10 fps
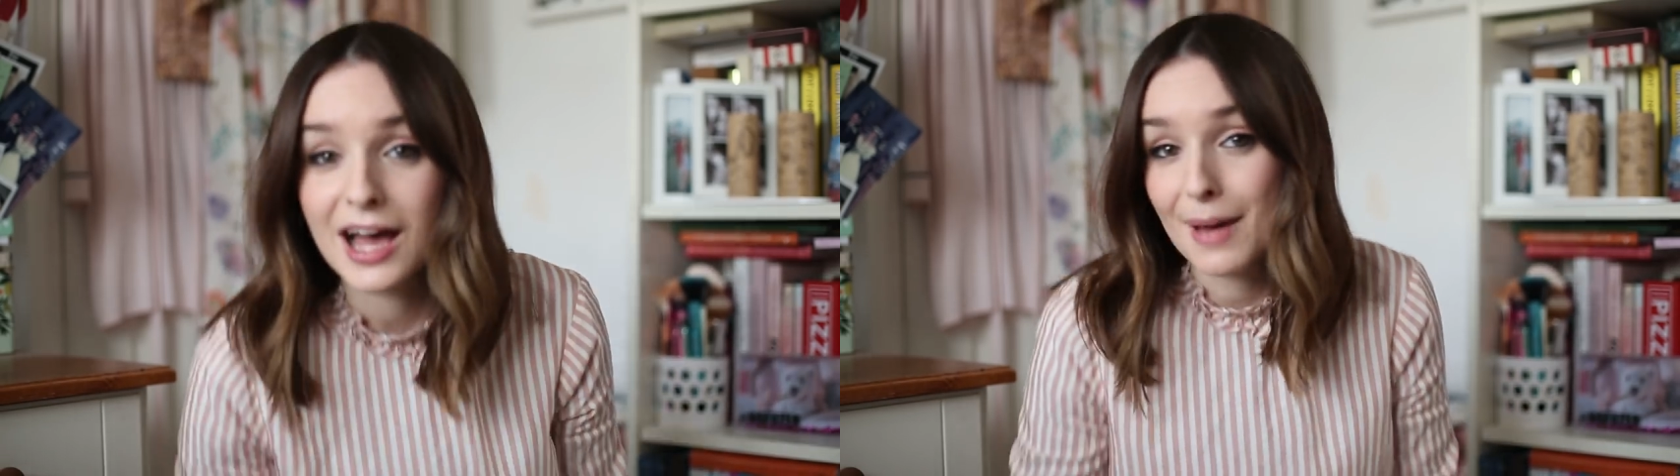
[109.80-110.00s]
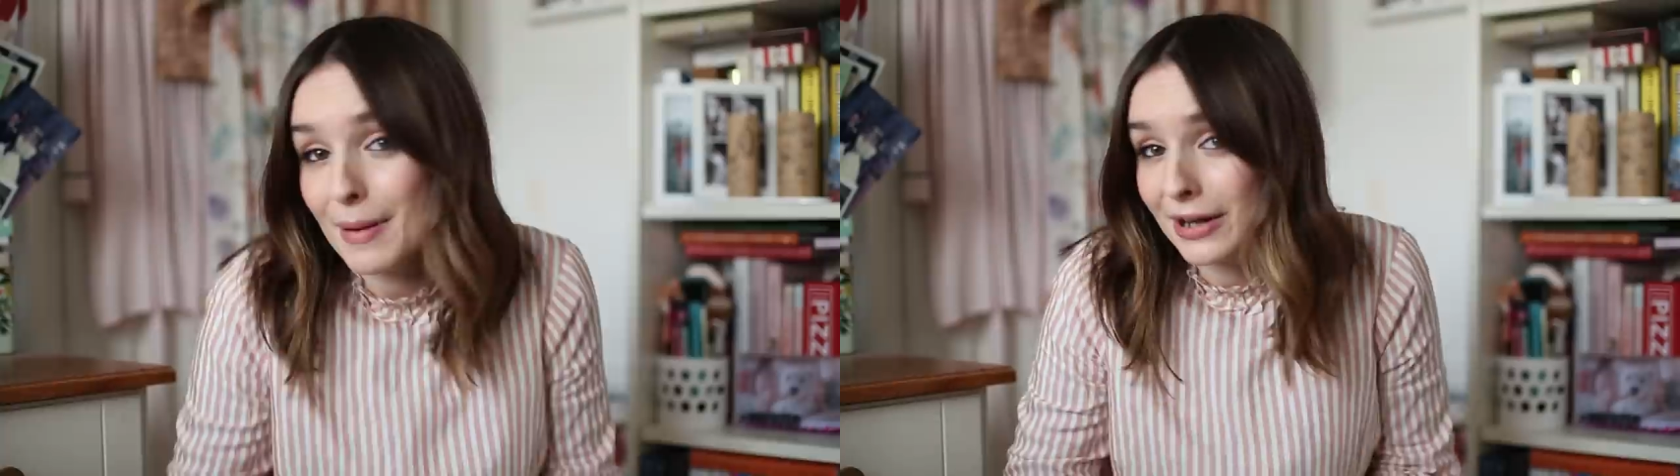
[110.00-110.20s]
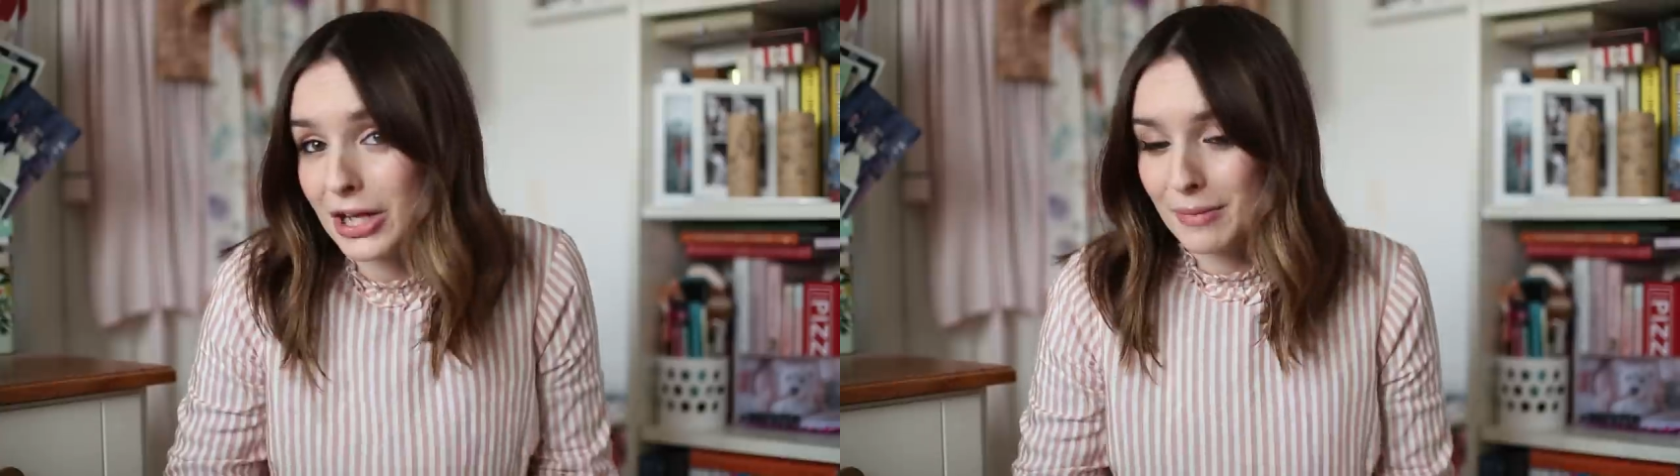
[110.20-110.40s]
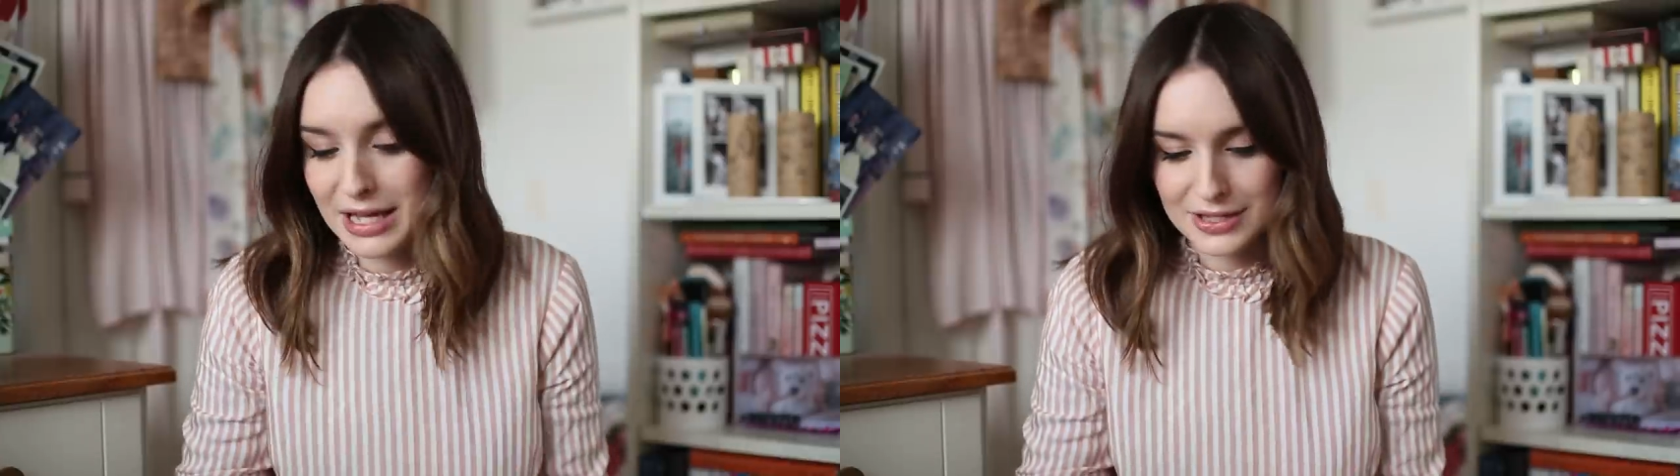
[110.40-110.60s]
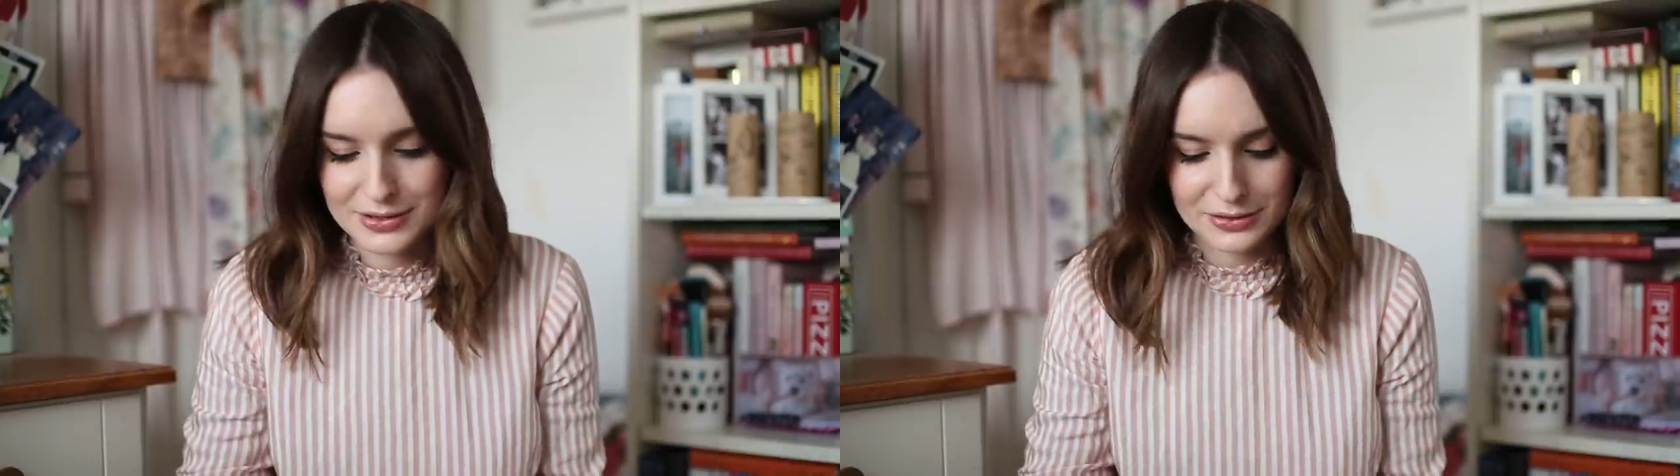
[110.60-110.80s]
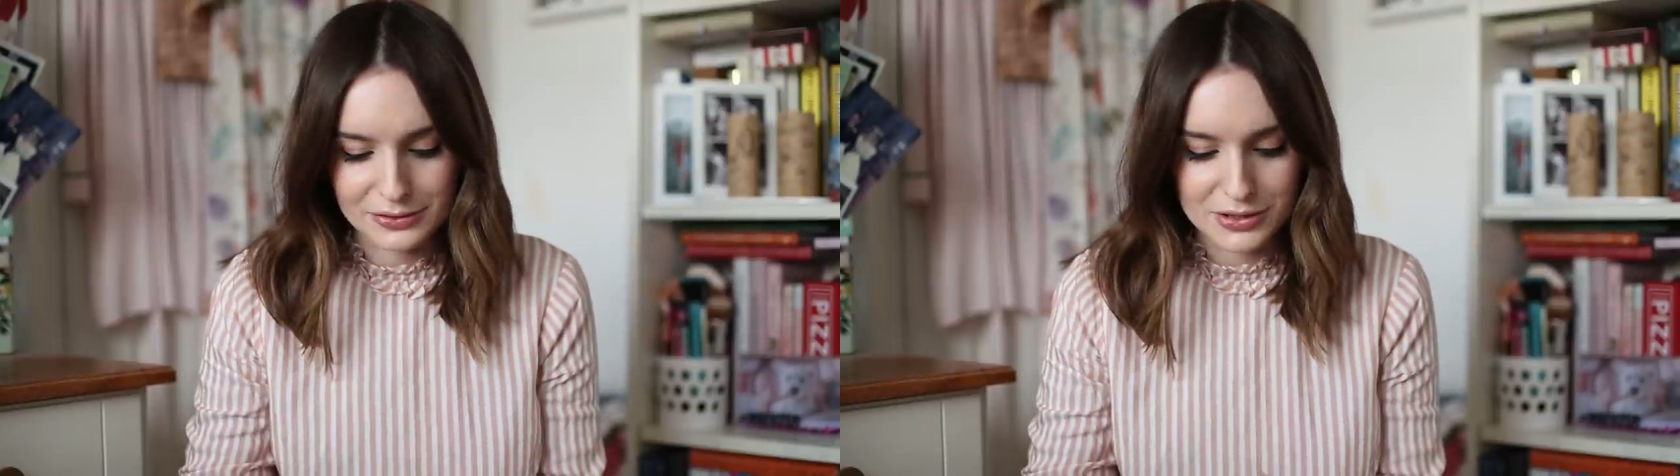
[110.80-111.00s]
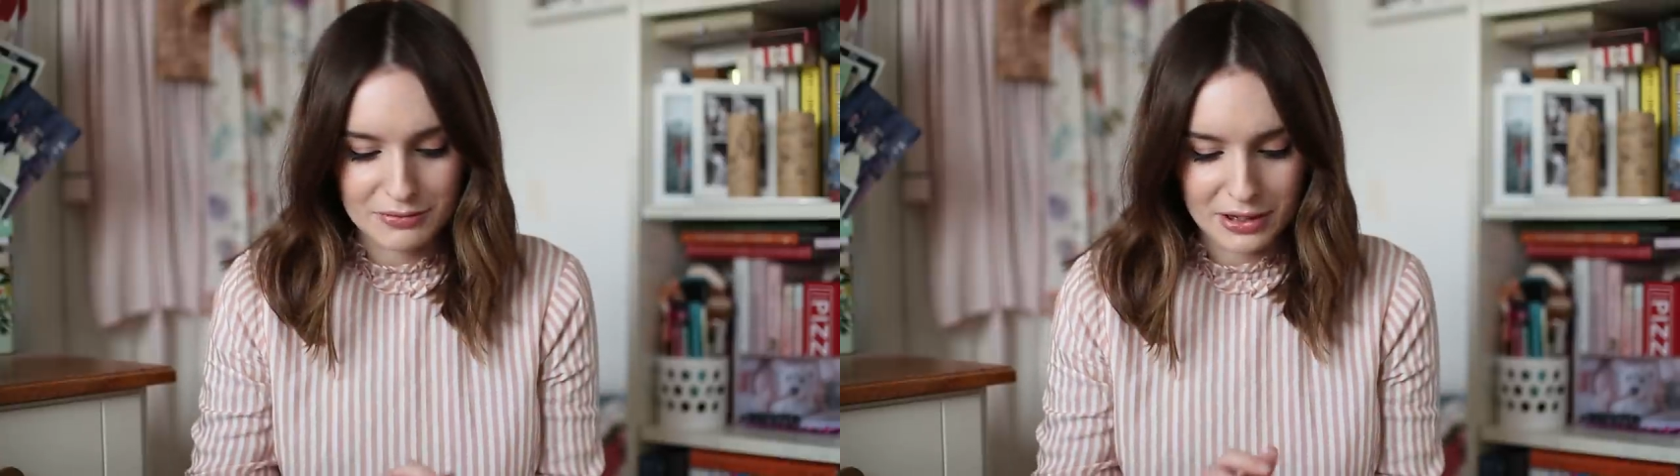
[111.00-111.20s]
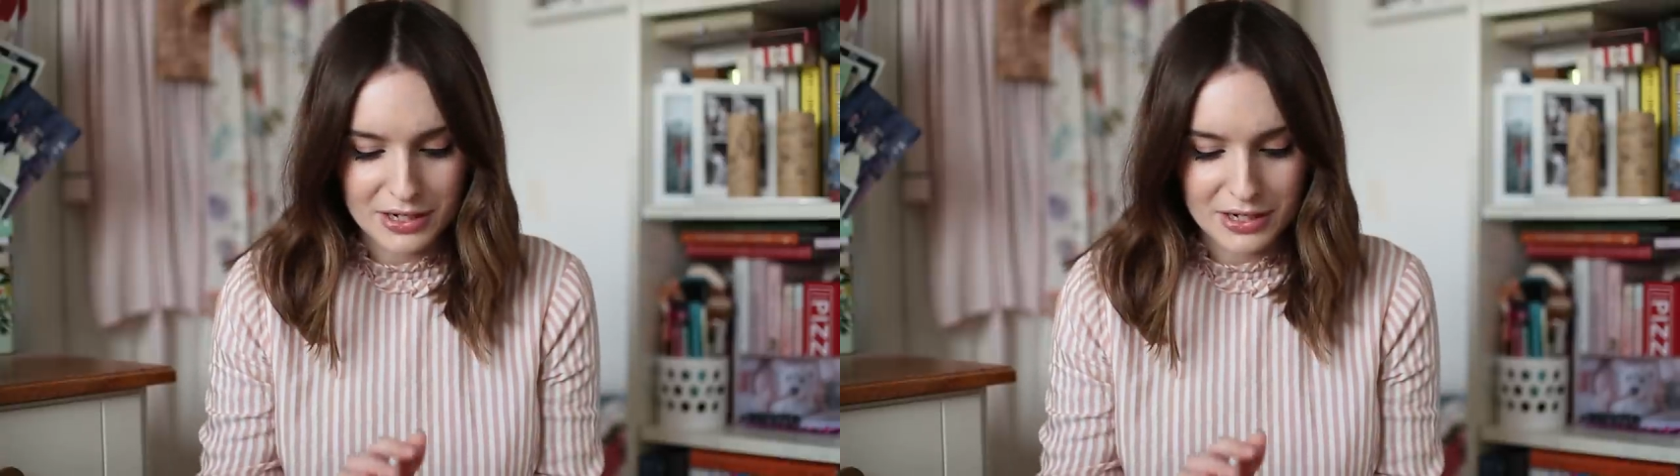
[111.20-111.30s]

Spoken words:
apparently I'm 8 years old, so